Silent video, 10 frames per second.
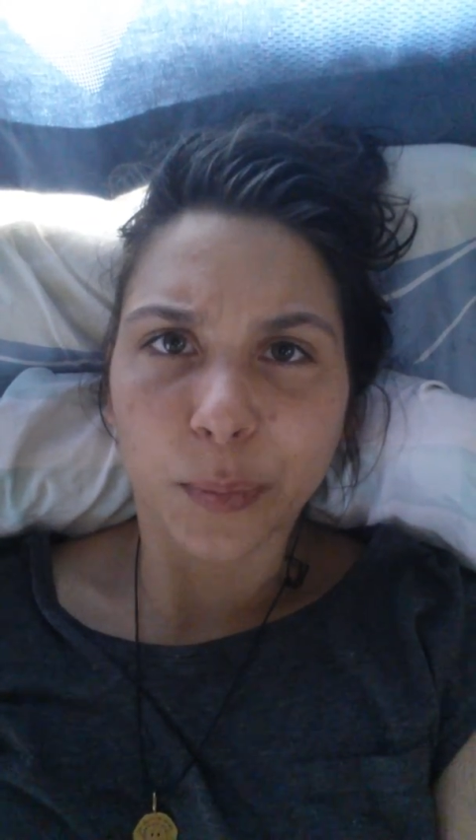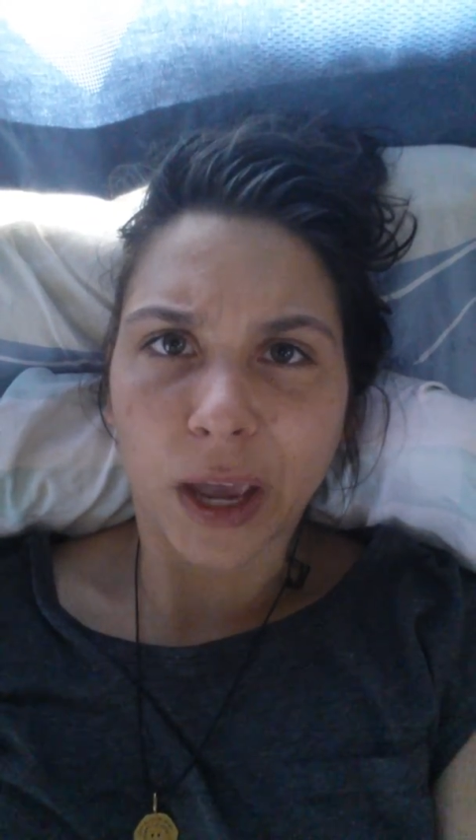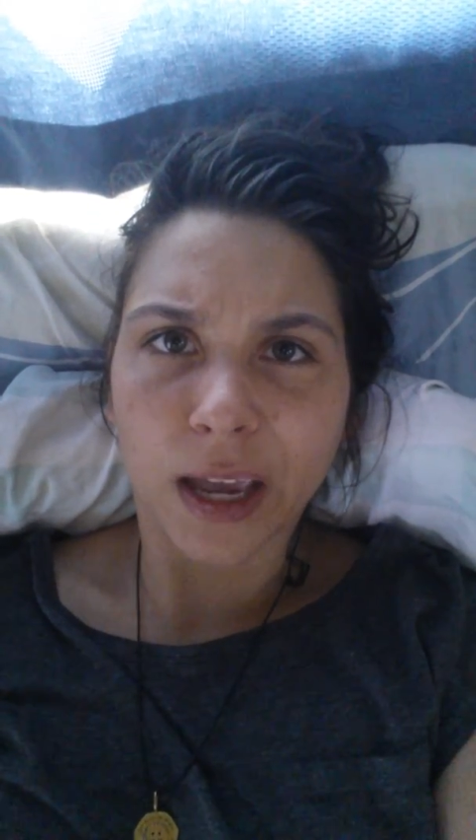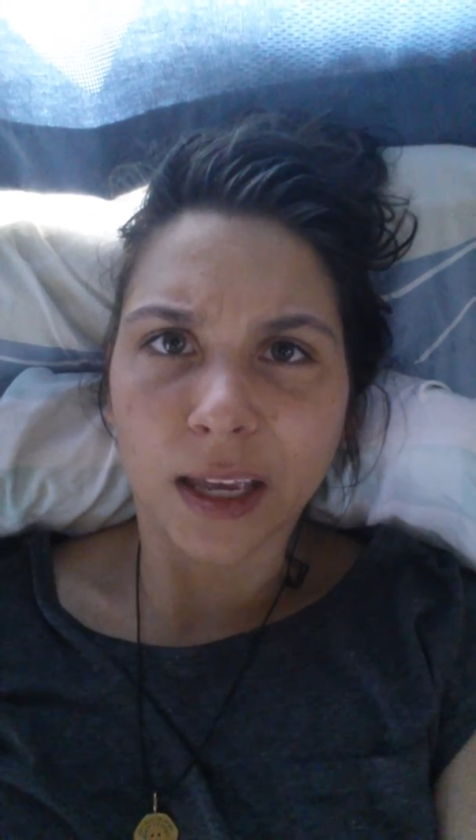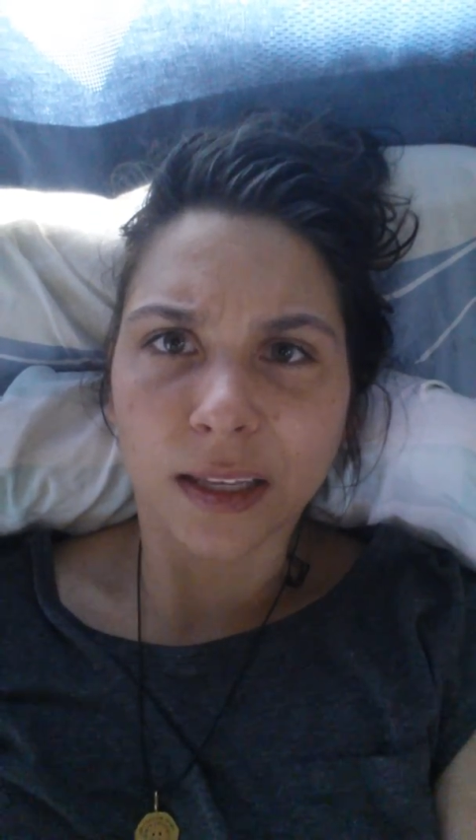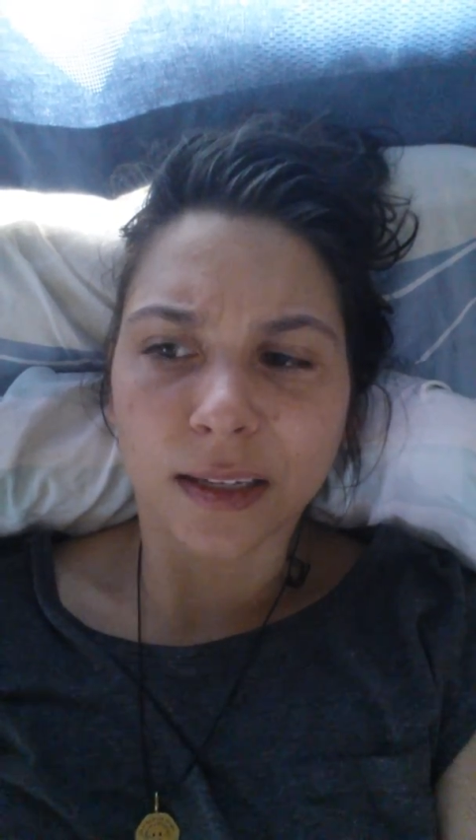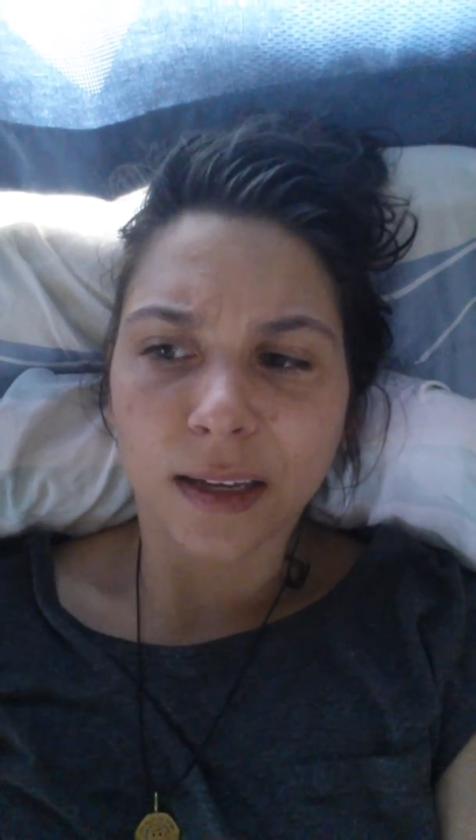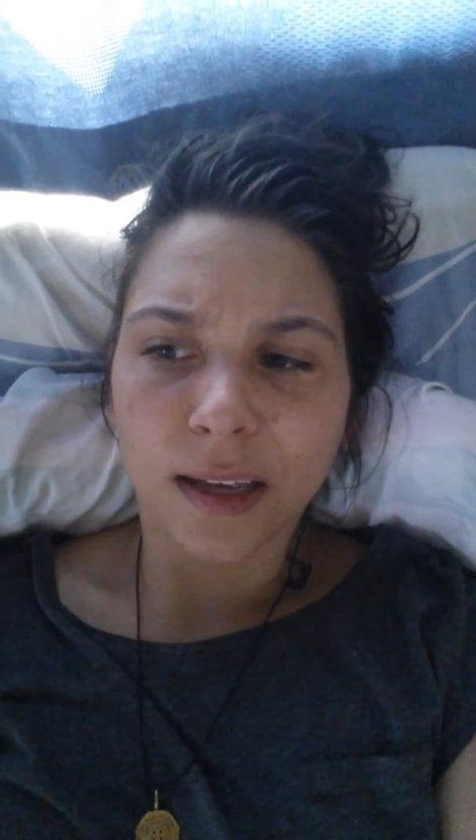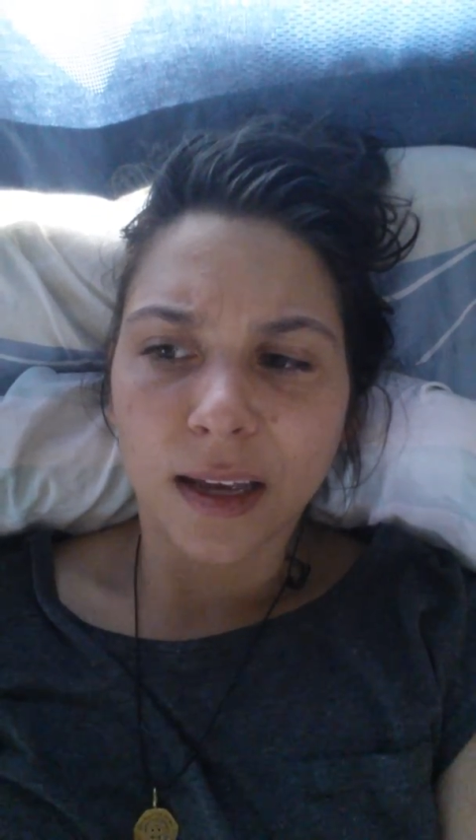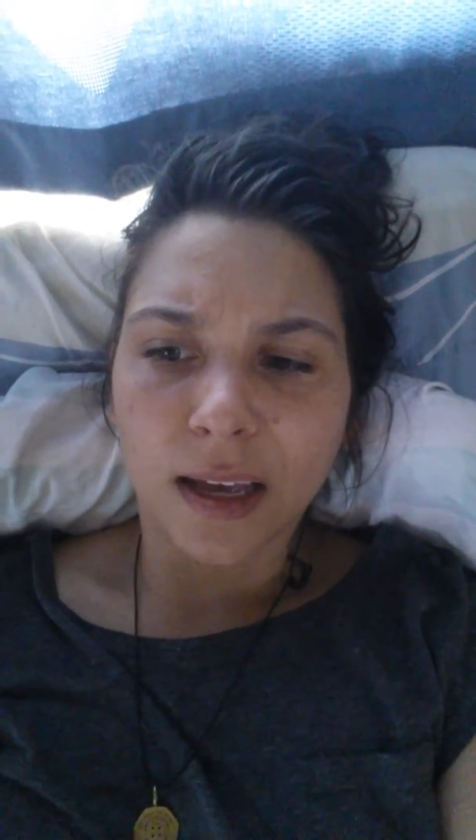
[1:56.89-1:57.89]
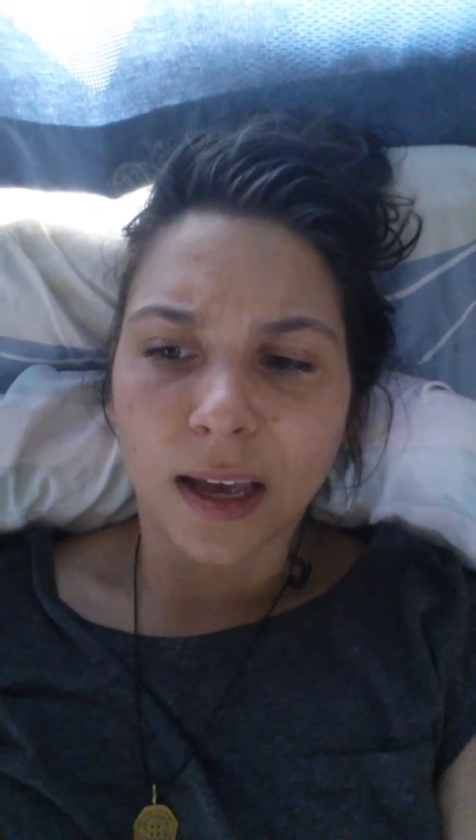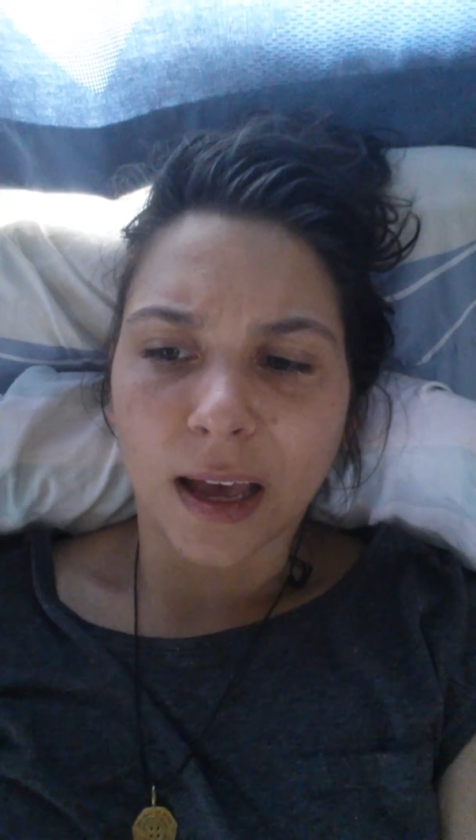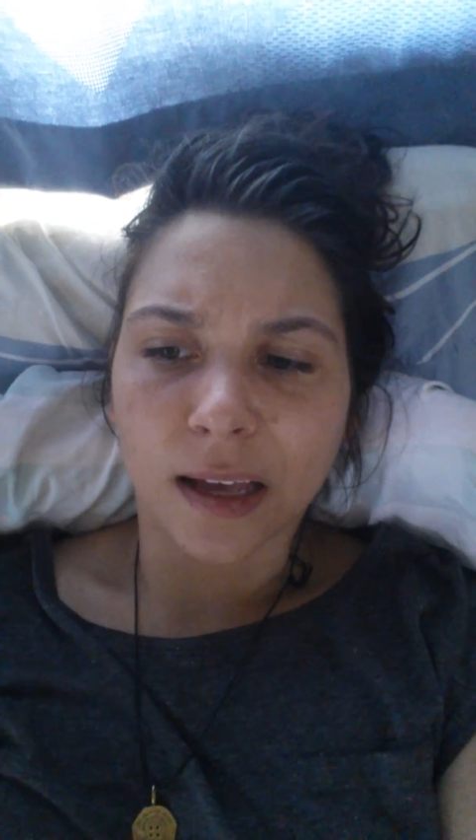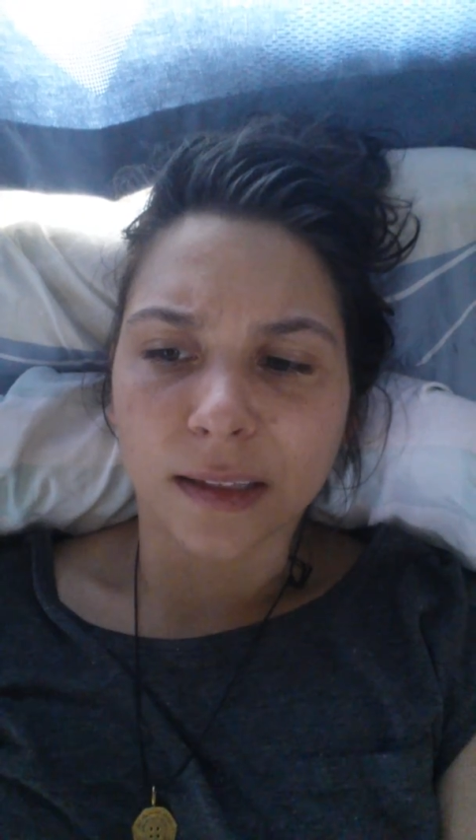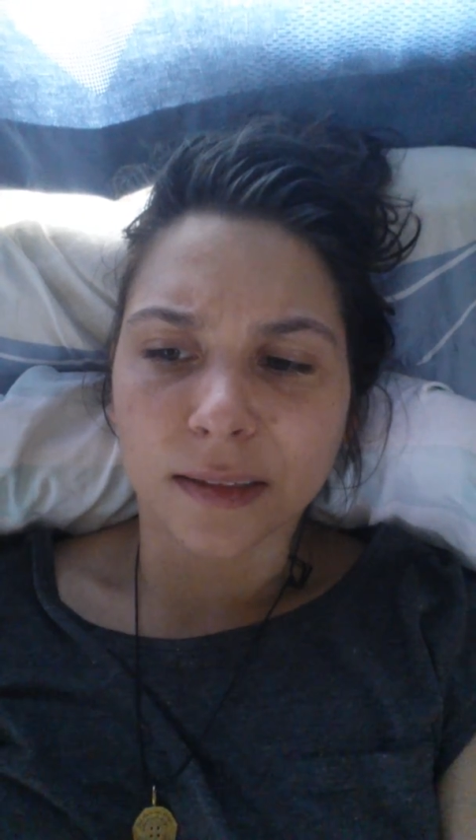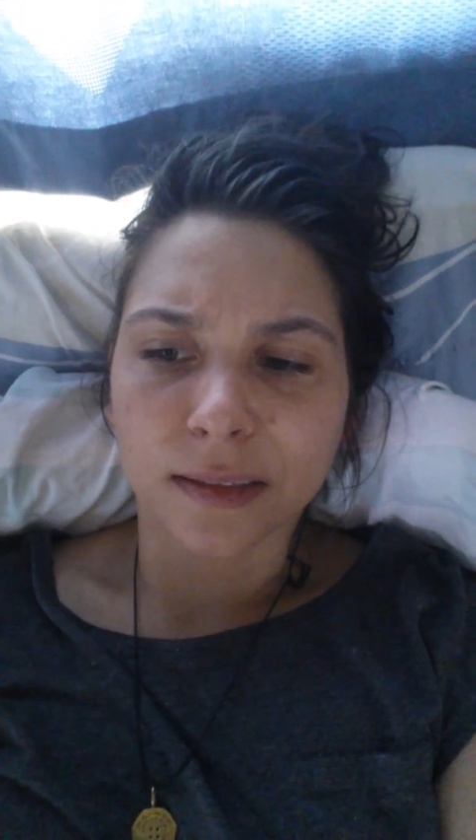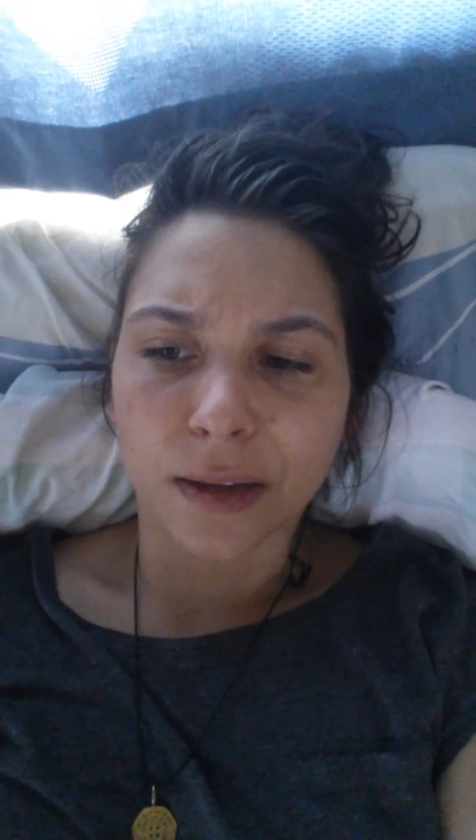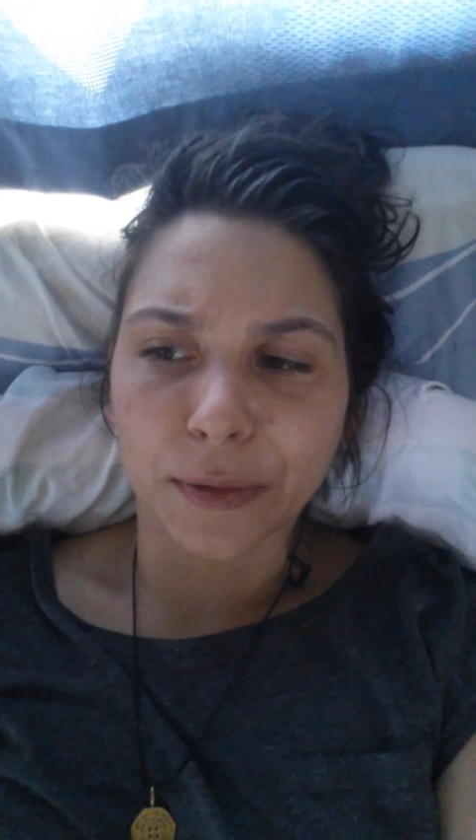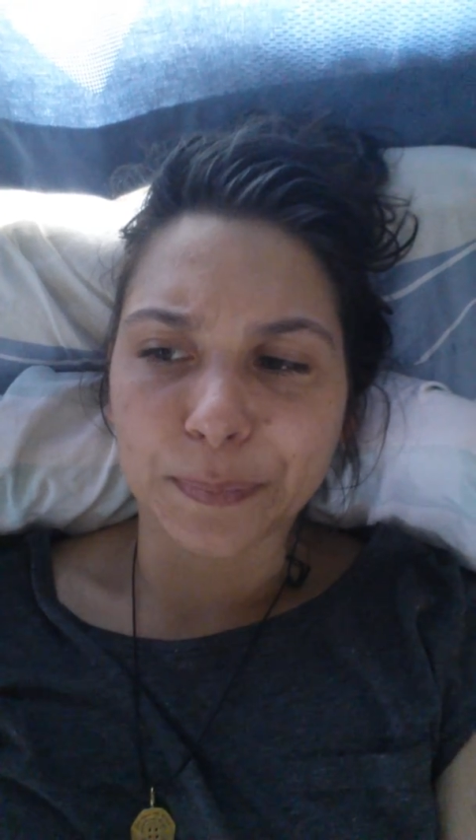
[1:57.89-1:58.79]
pain, and